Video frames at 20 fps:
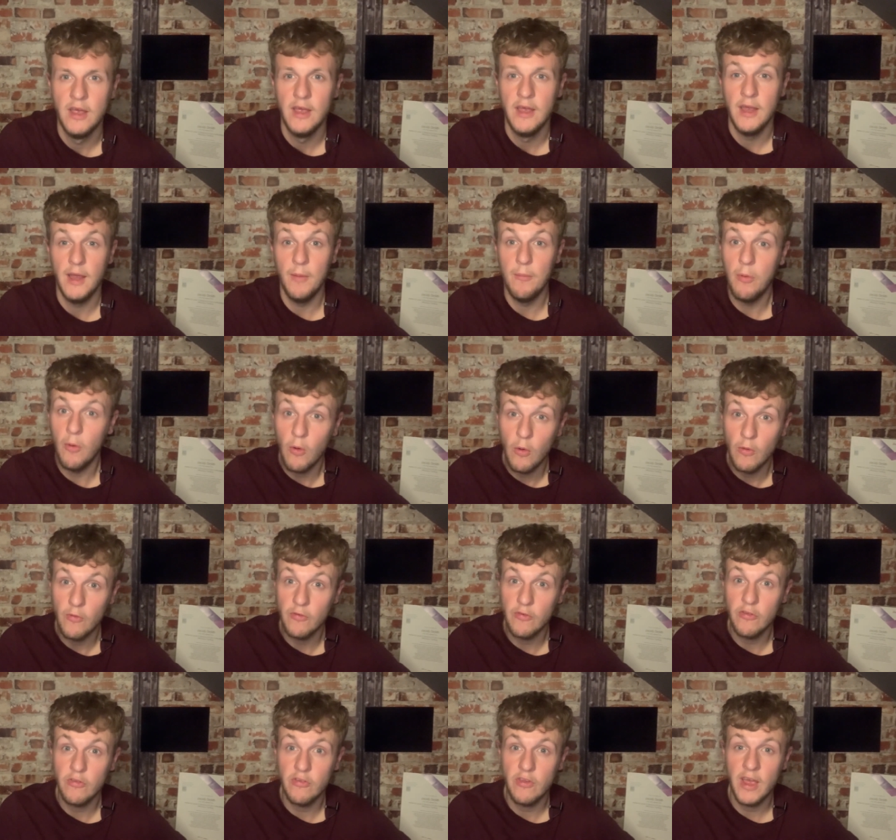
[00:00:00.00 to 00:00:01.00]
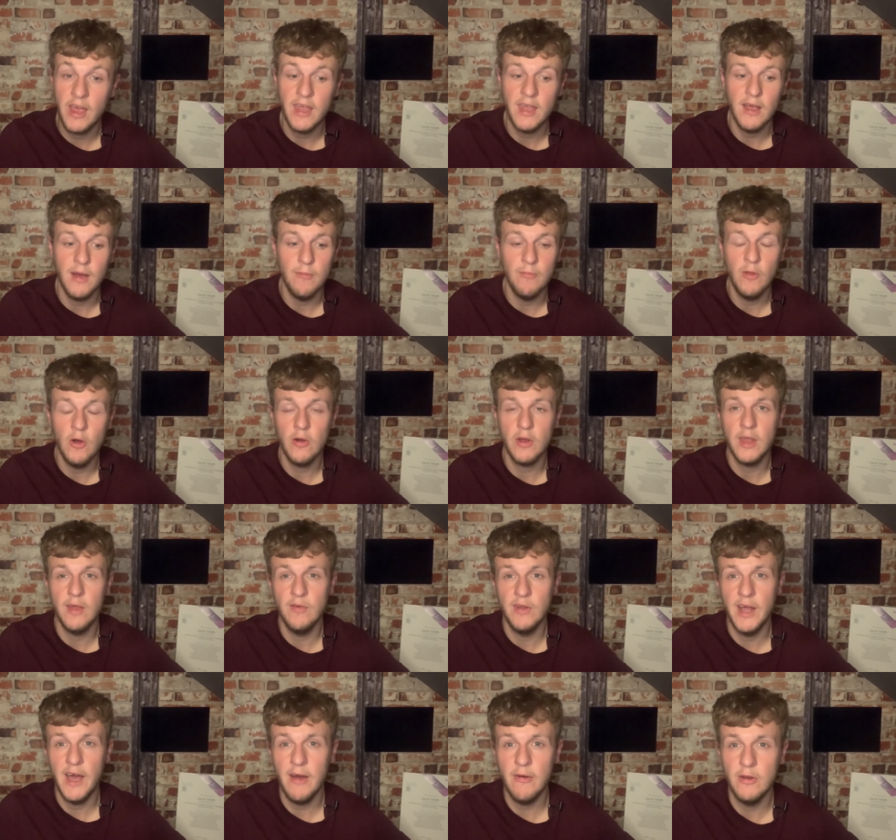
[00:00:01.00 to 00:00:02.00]
important to say. I'm not
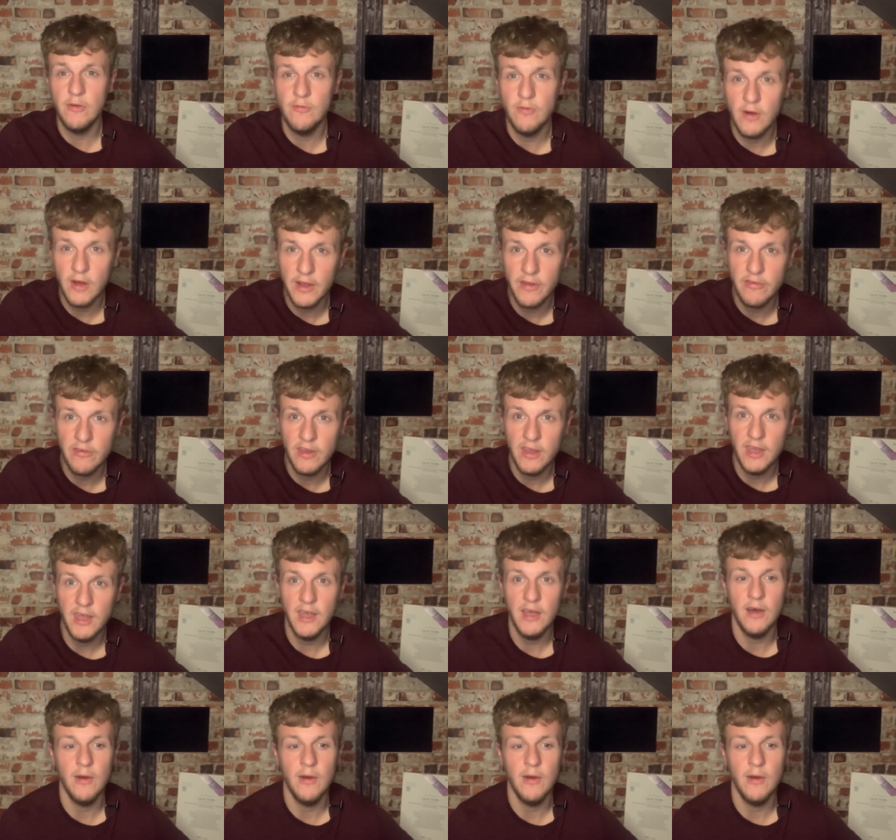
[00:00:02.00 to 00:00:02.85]
giving out advice here,